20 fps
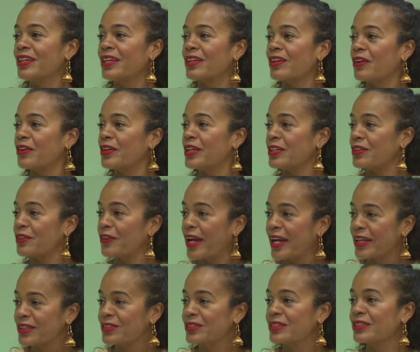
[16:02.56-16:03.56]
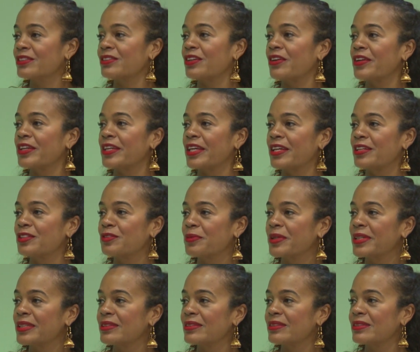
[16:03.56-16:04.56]
and our interactions and our
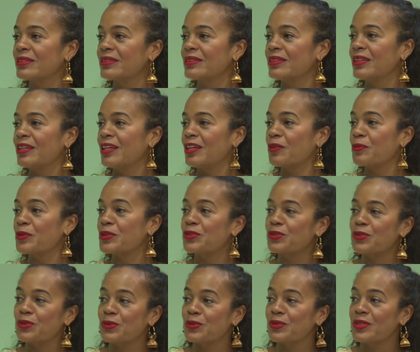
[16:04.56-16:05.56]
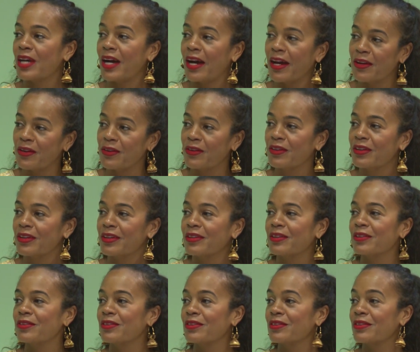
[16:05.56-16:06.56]
engagements, and we choose higher
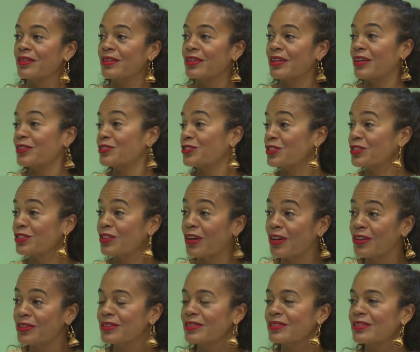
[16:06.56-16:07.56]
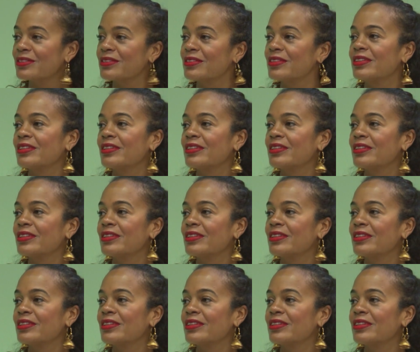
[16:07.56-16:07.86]
conscious thoughts,